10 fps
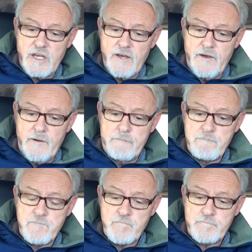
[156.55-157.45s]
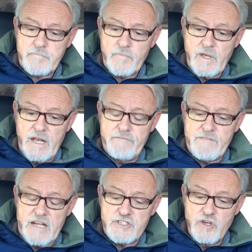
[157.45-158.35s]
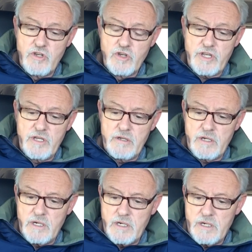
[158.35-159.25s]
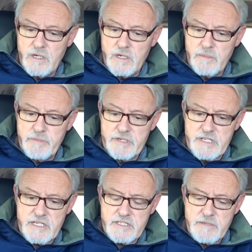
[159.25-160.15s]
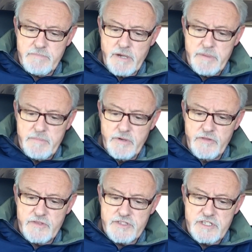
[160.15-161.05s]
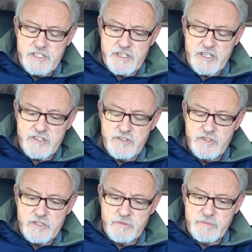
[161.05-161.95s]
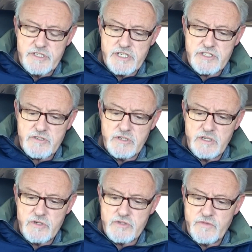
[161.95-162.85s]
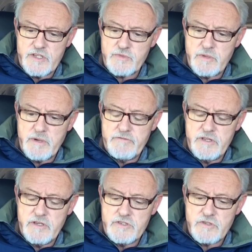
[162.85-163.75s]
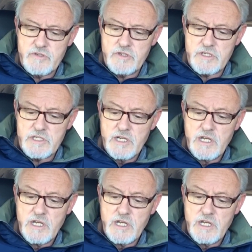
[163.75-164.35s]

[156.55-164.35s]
And in fact, you're looking at predicting puppy birth to C-section using progesterone. I'm not sure if that's one of my videos or not.